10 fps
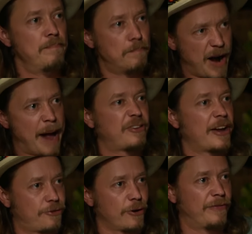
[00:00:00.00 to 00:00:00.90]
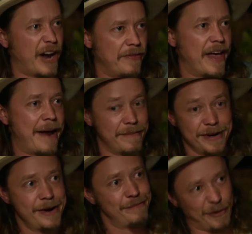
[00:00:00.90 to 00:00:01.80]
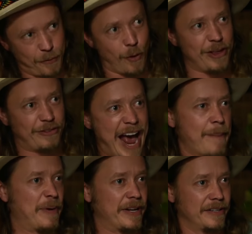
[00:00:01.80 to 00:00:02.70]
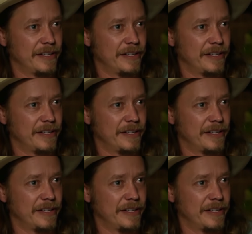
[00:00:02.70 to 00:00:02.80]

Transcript: perhaps I should have done that before this happened.